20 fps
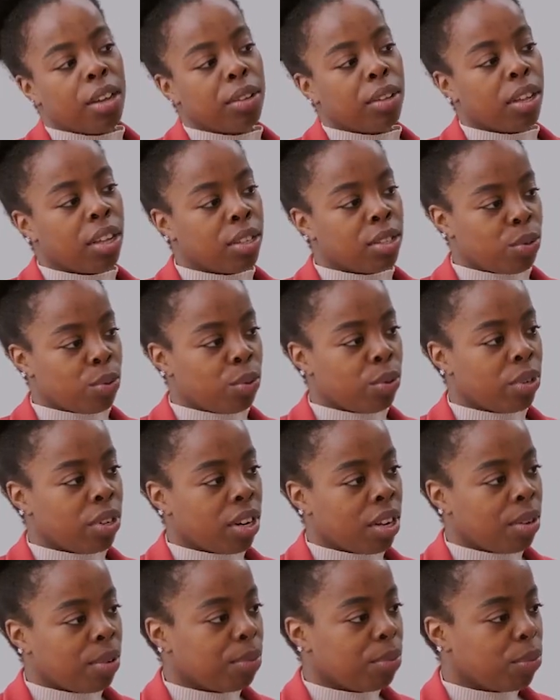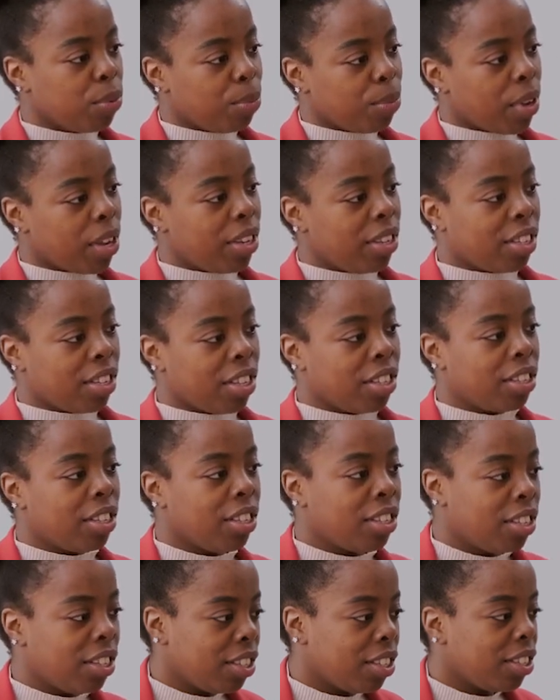getting the opinion of
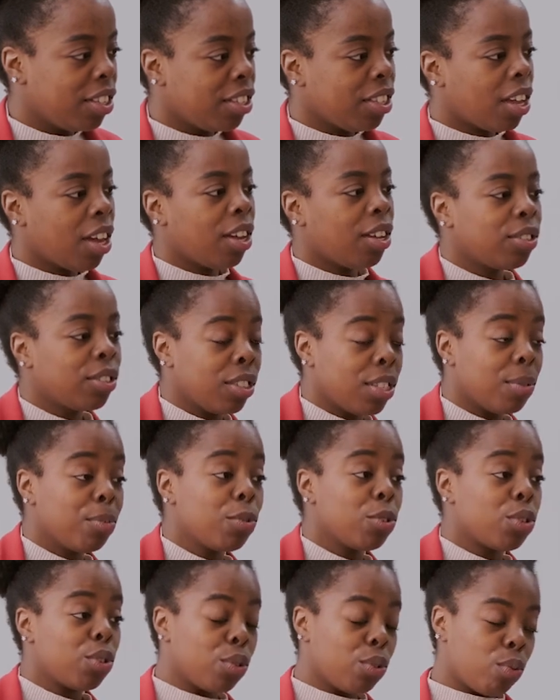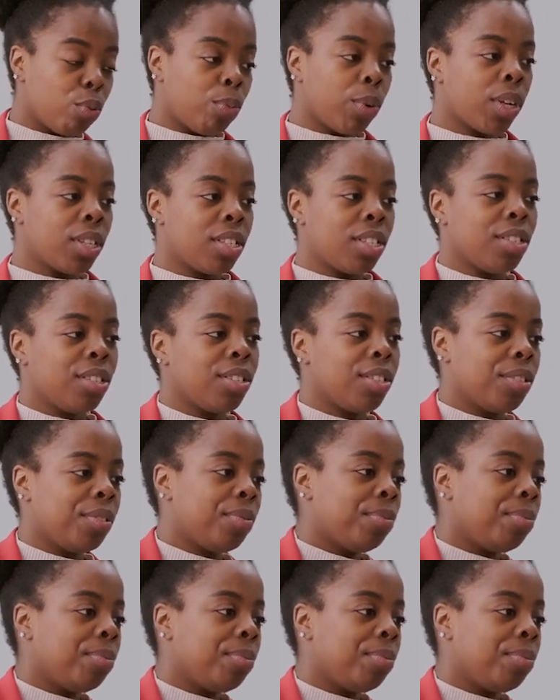a professional before you base anything on